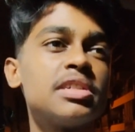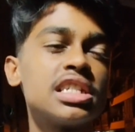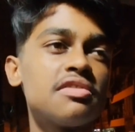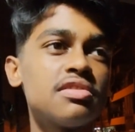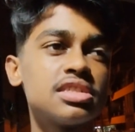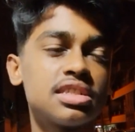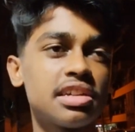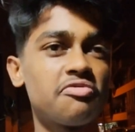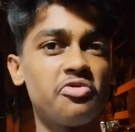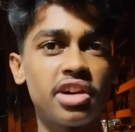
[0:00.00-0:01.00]
The pizza
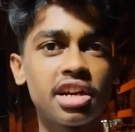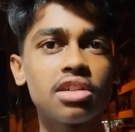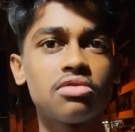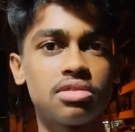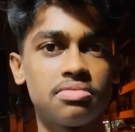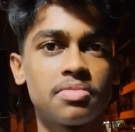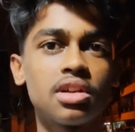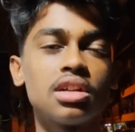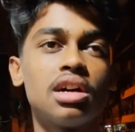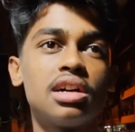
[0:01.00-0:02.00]
was like very good.
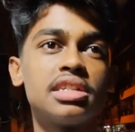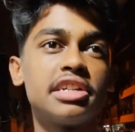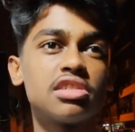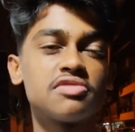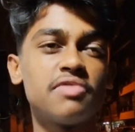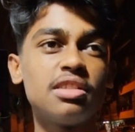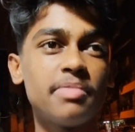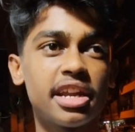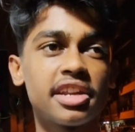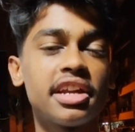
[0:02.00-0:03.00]
It was
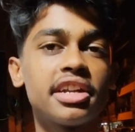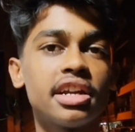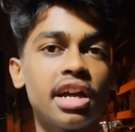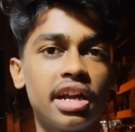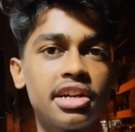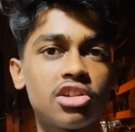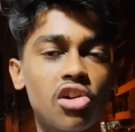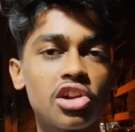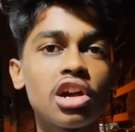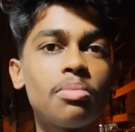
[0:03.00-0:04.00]
well marinated,
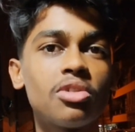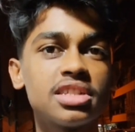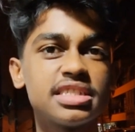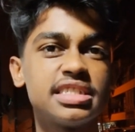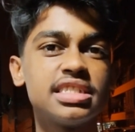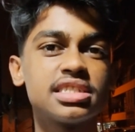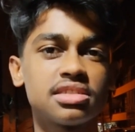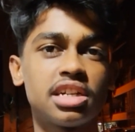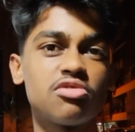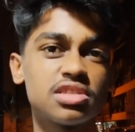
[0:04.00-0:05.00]
and talking about the cheese,